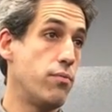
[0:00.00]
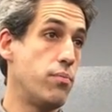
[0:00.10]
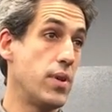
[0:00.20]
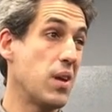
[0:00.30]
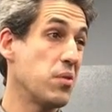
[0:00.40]

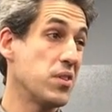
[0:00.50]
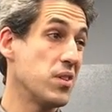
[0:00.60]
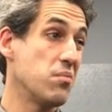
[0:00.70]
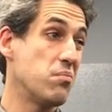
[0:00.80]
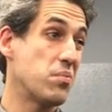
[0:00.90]
been able
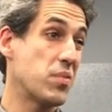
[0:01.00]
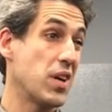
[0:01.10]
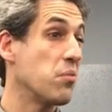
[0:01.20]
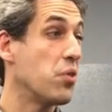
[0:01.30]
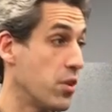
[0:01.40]
to
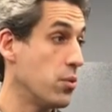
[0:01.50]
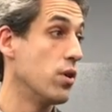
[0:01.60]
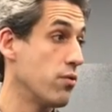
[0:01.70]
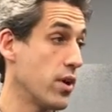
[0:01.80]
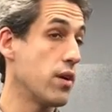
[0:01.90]
kind of pull the wool
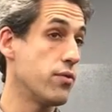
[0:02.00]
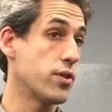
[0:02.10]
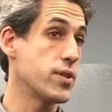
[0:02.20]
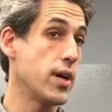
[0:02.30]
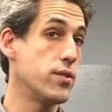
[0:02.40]
over a lot of
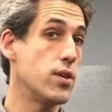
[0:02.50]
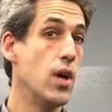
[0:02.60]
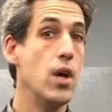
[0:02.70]
folks' eyes.